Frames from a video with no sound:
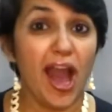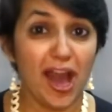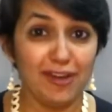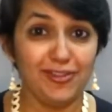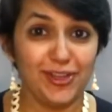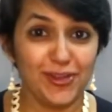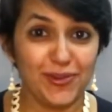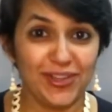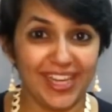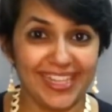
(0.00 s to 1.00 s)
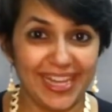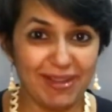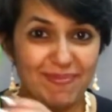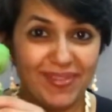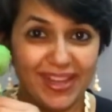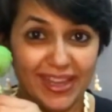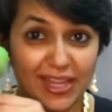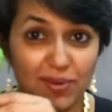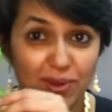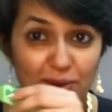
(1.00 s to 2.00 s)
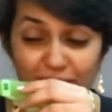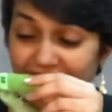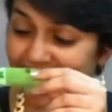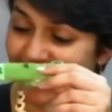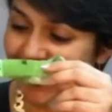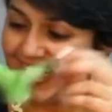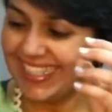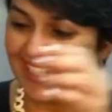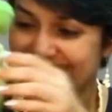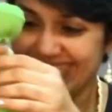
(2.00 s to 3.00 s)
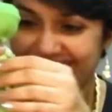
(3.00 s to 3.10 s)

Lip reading: After you cut them, they will look like this.